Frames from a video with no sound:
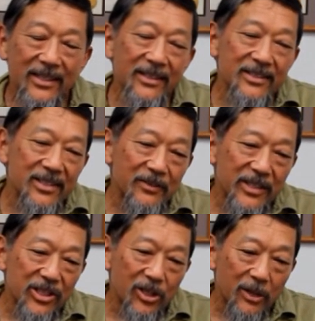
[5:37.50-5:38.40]
And
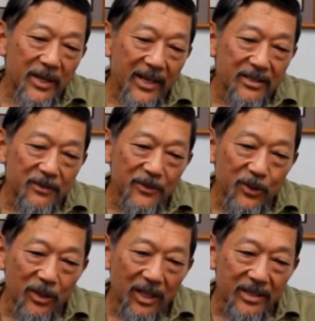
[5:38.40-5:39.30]
Salvation Army has a
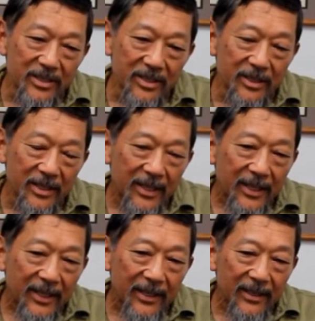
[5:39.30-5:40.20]
food closet.
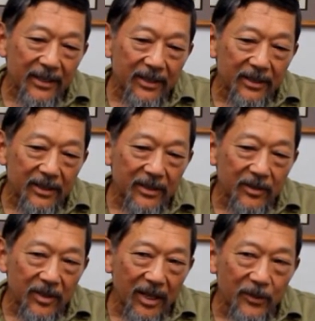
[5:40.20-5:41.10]

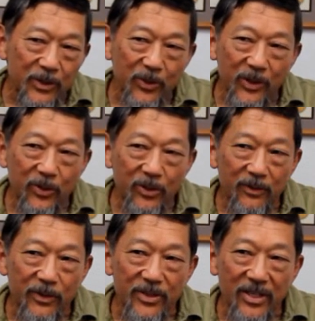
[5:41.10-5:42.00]
And I was recruited
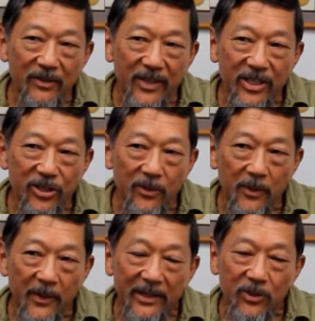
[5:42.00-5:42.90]
for the Salvation
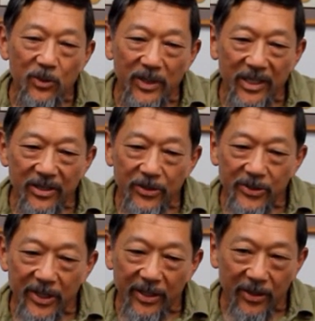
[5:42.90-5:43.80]
about 20
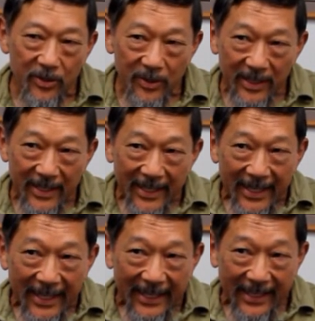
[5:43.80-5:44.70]
years ago.
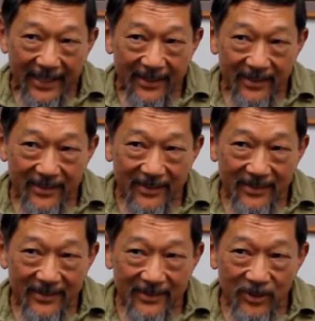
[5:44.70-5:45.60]
And
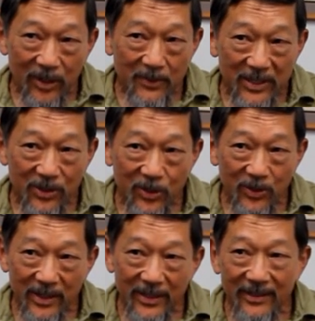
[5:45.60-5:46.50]
so I've been
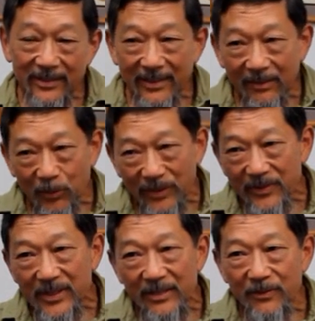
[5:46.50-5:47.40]
doing, and we've
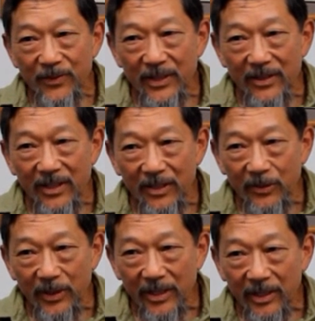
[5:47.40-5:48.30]
done Feed the
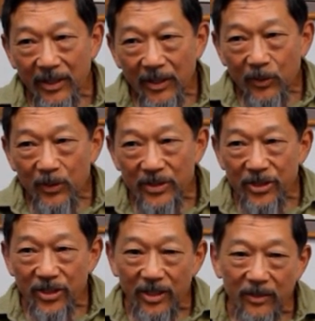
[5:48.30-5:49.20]
Hungry,
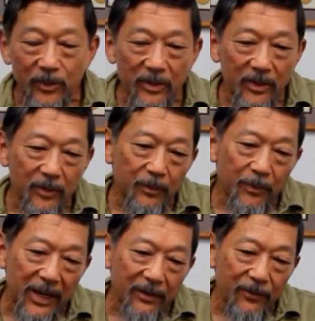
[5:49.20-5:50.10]
which we
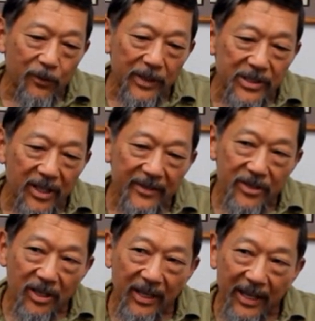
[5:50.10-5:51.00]
buy 4-H
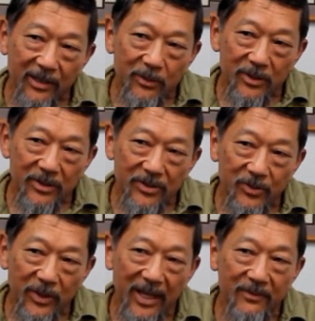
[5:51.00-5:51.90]
livestock animals,
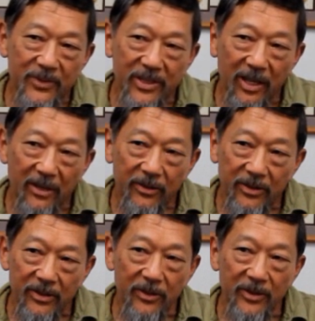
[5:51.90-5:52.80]
and we have them slaughtered
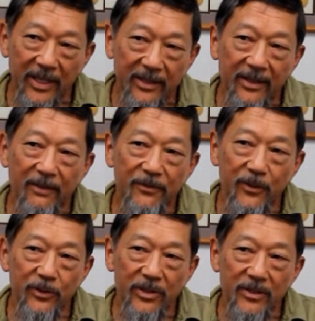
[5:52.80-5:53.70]
and donate that
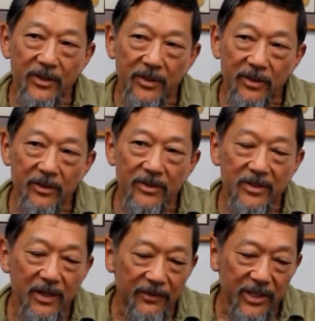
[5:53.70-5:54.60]
food to the
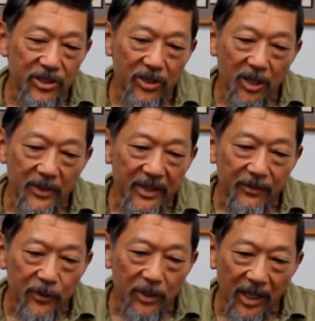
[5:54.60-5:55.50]
Salvation Army
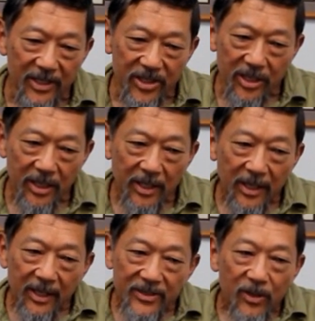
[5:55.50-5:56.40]
food closet.
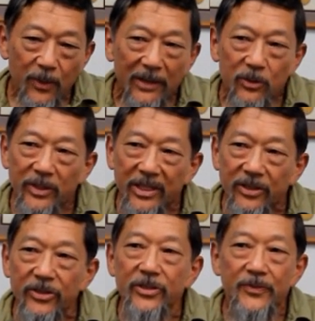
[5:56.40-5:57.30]
So about 20
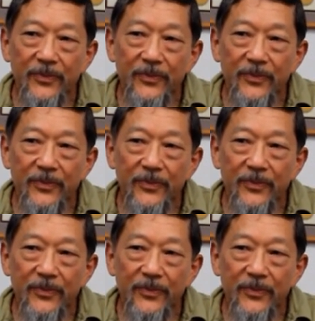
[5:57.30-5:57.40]
years.